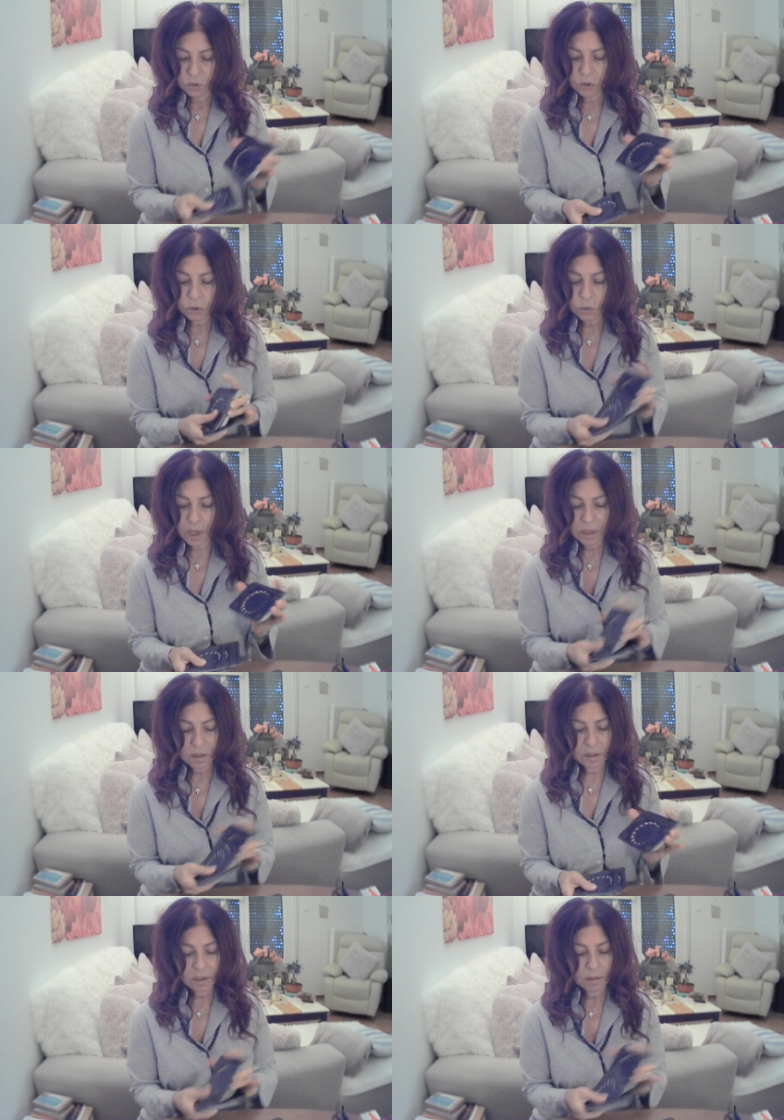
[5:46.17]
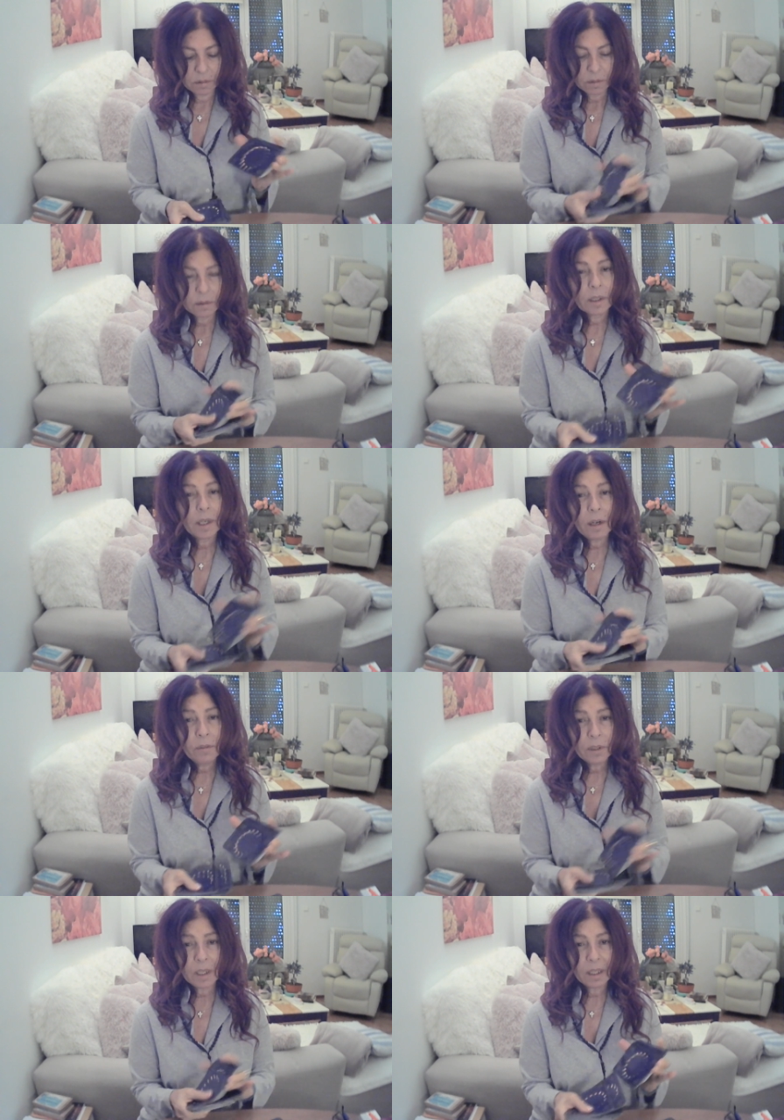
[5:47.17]
to trust that
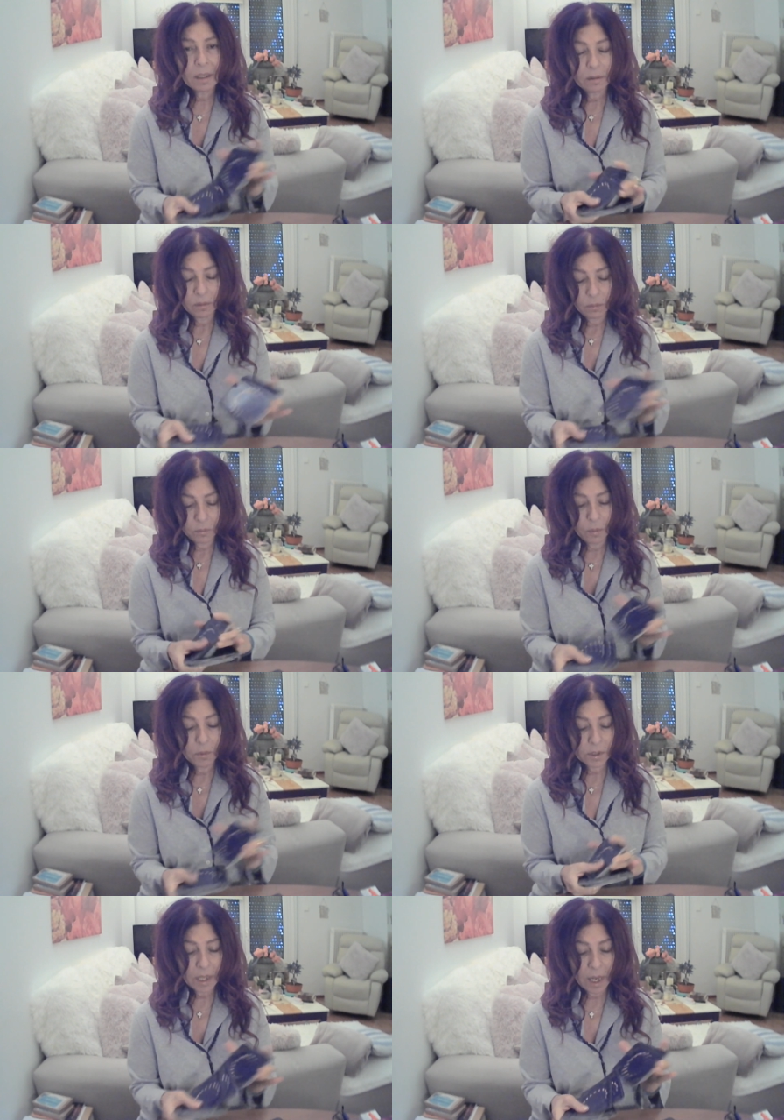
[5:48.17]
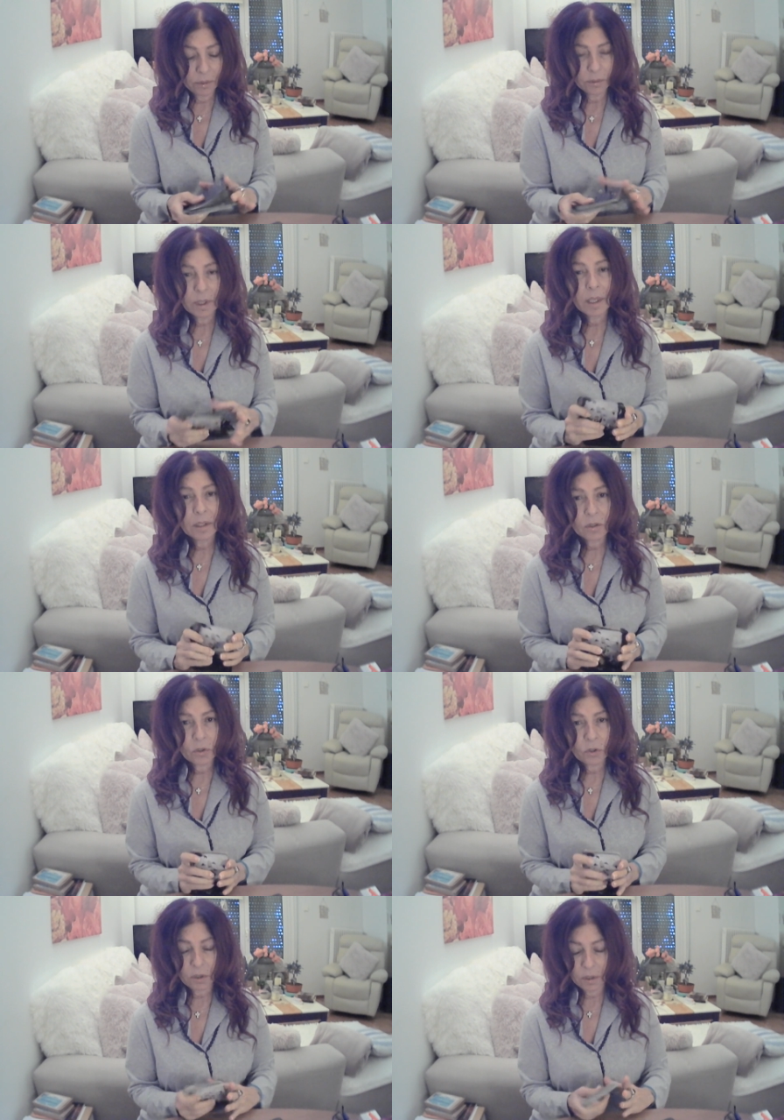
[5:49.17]
everything will work out as
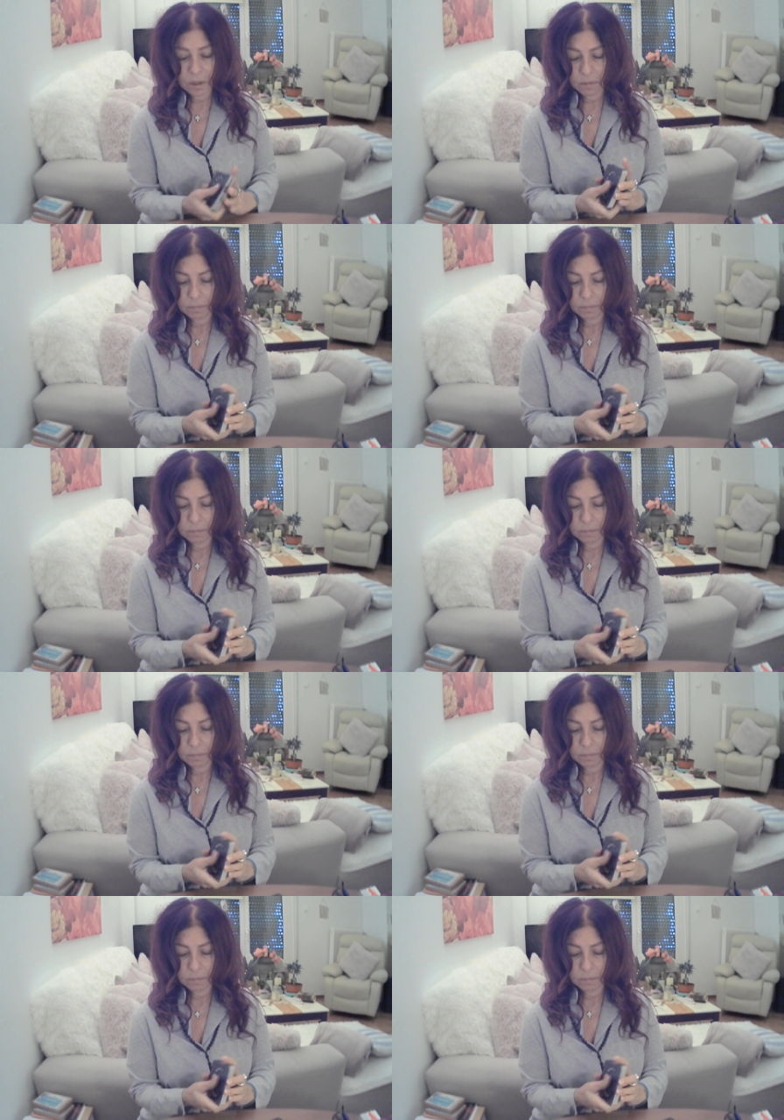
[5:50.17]
it should.